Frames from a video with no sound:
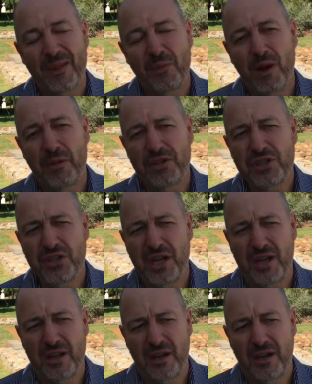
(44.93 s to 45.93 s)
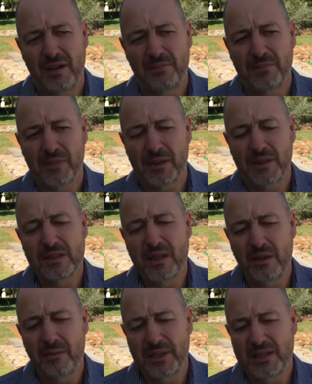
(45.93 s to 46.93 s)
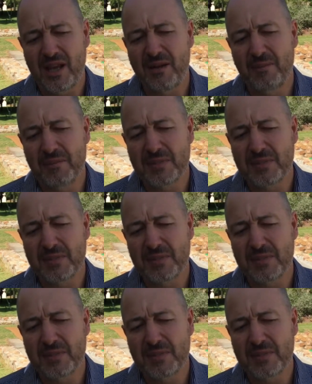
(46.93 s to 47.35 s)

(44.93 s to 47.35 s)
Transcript: Well, this year um, it's going to be some